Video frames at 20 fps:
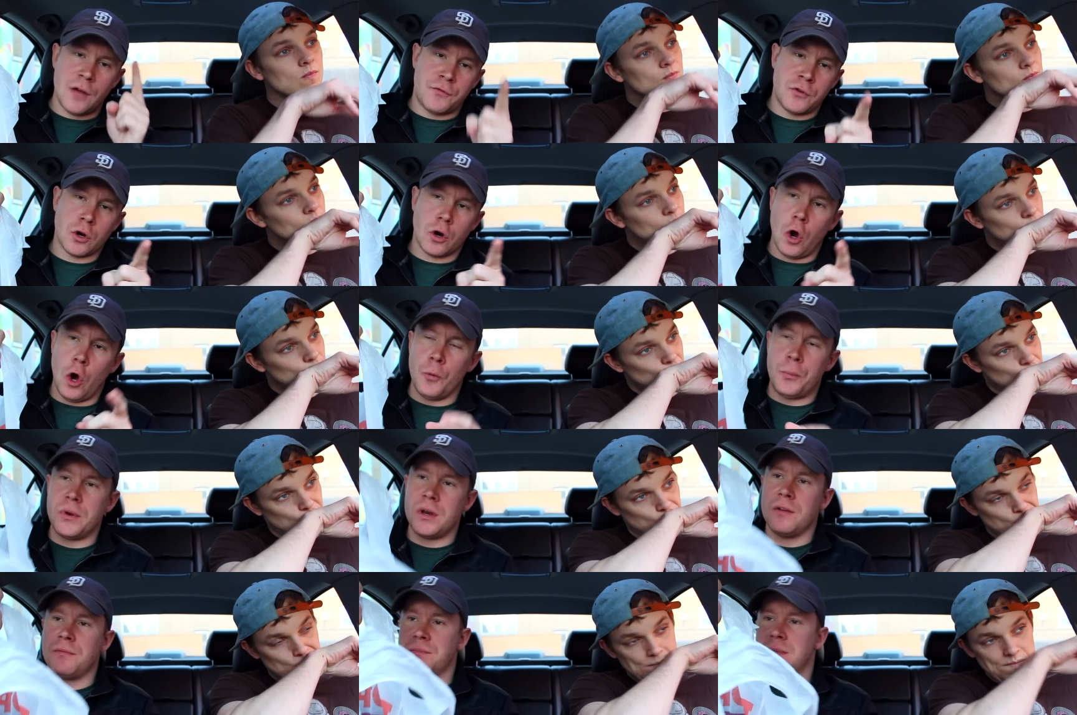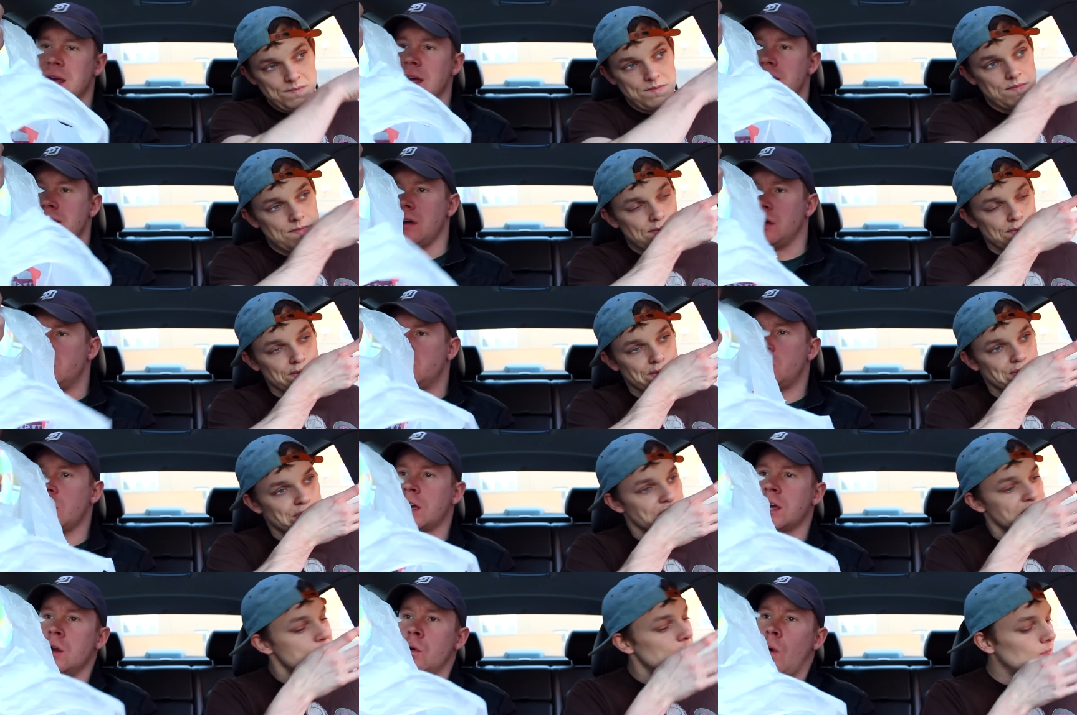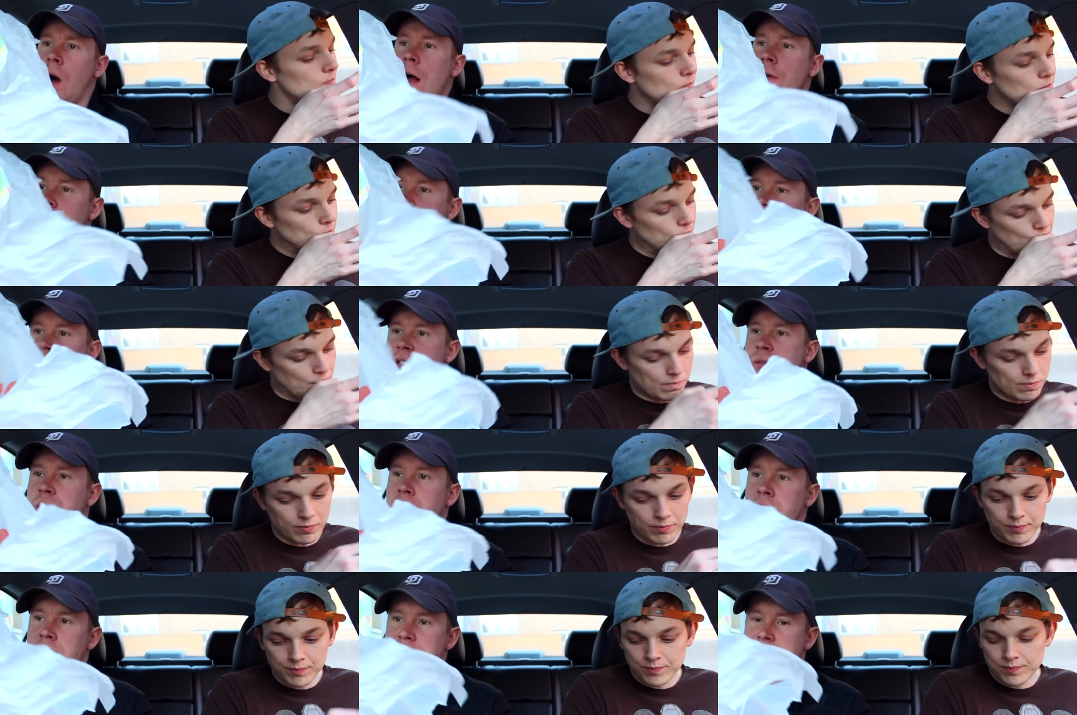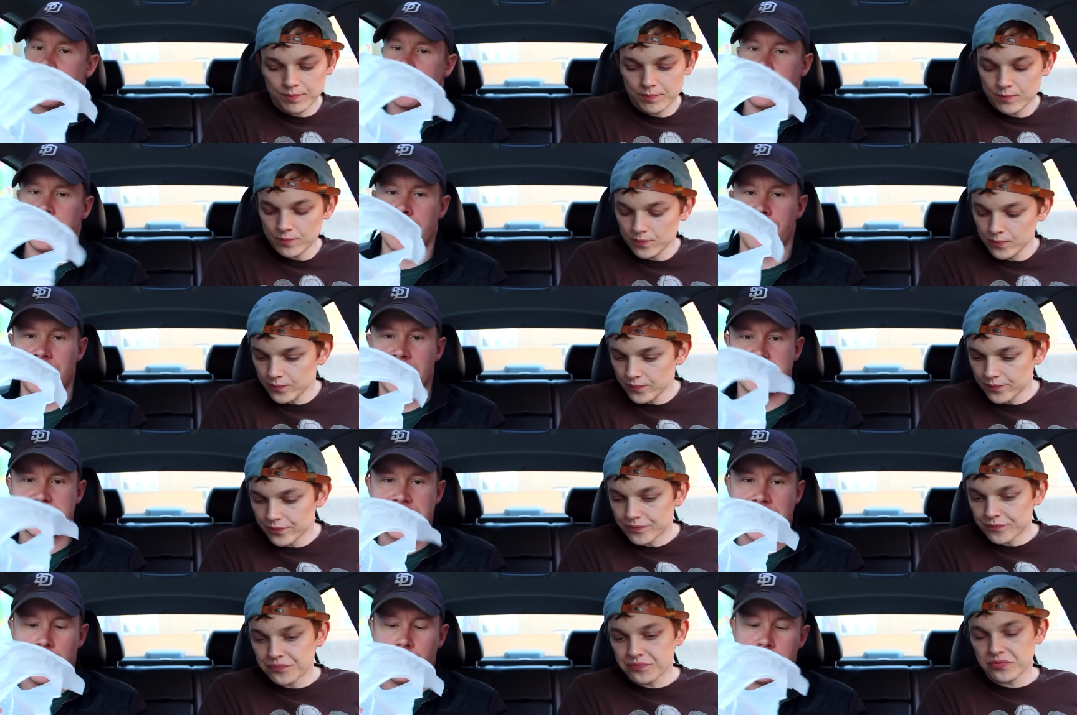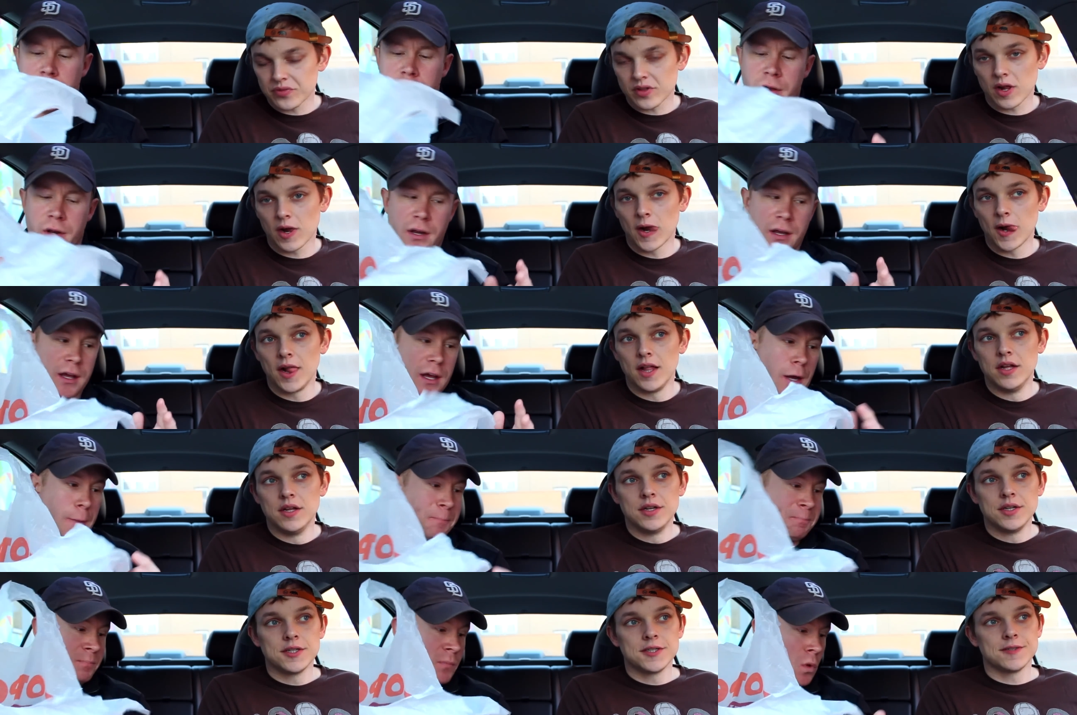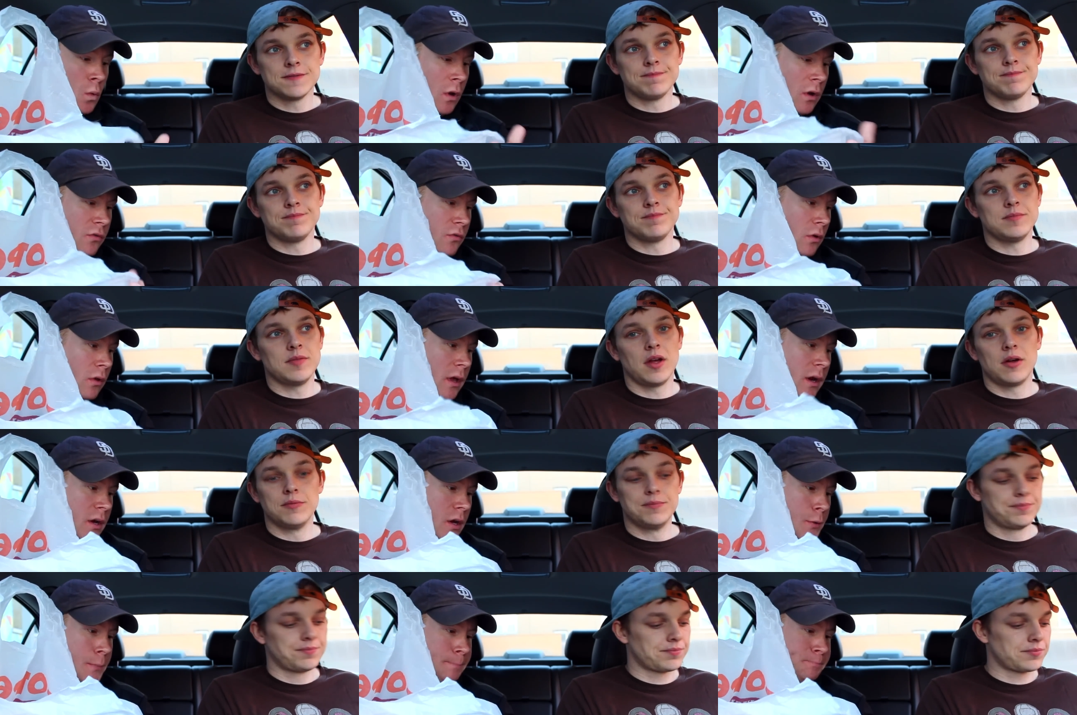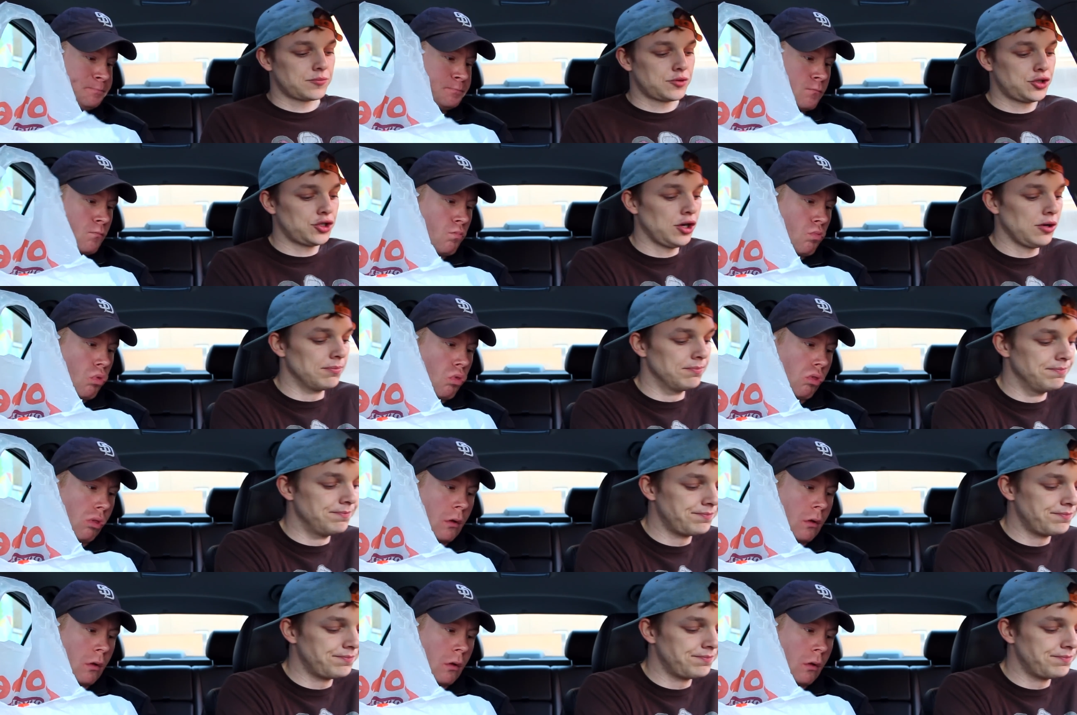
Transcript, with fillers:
Speaker 1: If you're hoping to get a chicken and waffles experience out of that, that's not what you're gonna get. You wanna throw that in here? Sure.